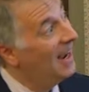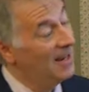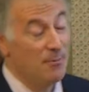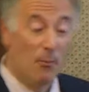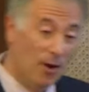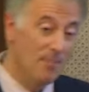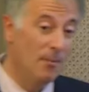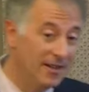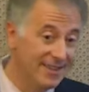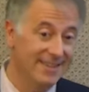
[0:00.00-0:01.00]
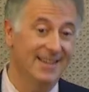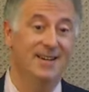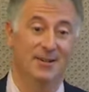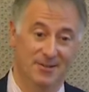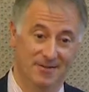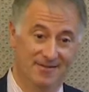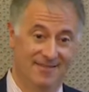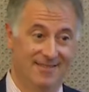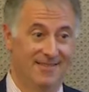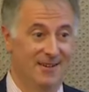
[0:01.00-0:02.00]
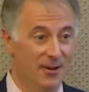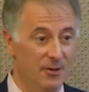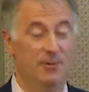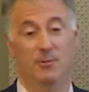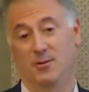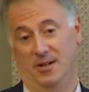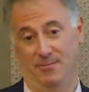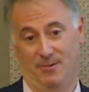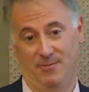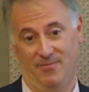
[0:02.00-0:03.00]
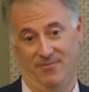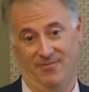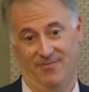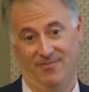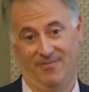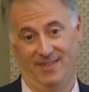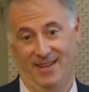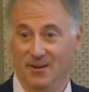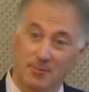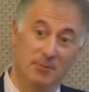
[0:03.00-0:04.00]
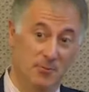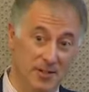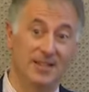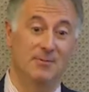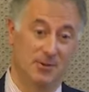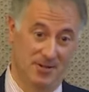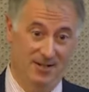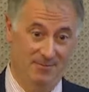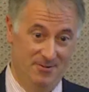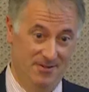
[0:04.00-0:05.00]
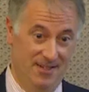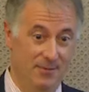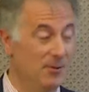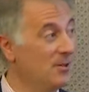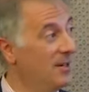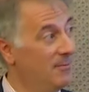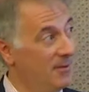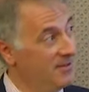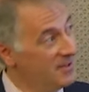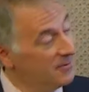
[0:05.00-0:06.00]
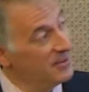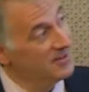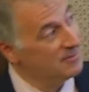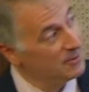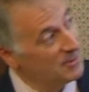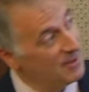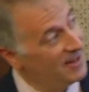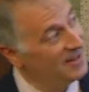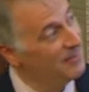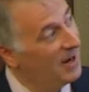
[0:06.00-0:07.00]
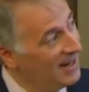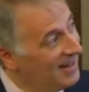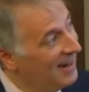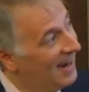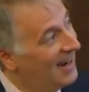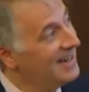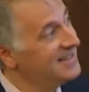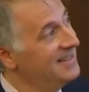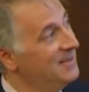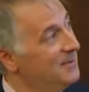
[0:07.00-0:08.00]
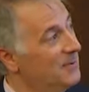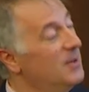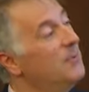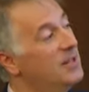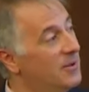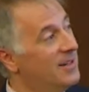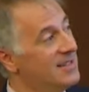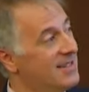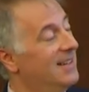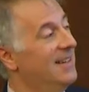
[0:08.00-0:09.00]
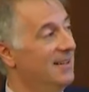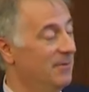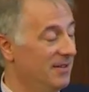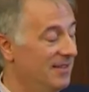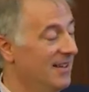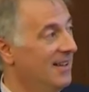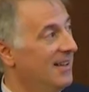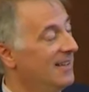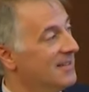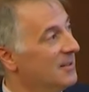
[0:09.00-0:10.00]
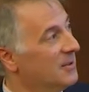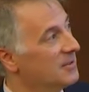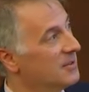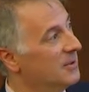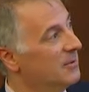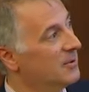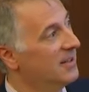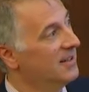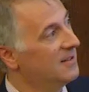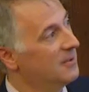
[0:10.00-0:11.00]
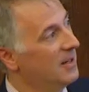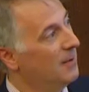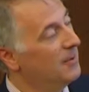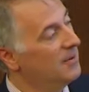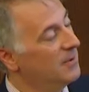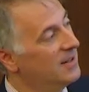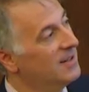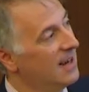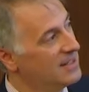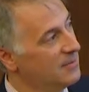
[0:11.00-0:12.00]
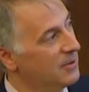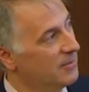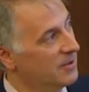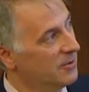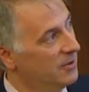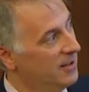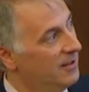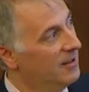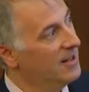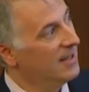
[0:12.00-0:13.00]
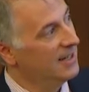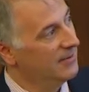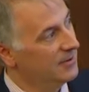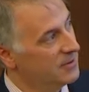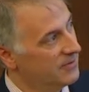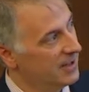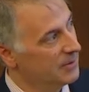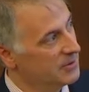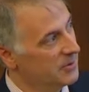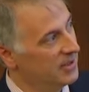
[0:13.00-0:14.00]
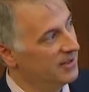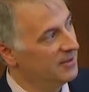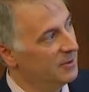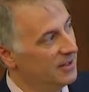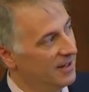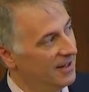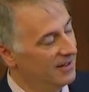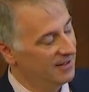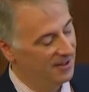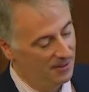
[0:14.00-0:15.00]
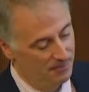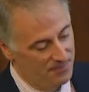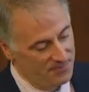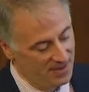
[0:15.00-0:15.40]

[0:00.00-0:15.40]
And one month later, Herbert woke up. And Herbert really woke up. He woke up, and you can read, there's a book about him. I, I actually, we, we tried to study him, and it's a long story I won't get into now, but we didn't actually bring him to Cornell, even though his family was ready to do it. And um,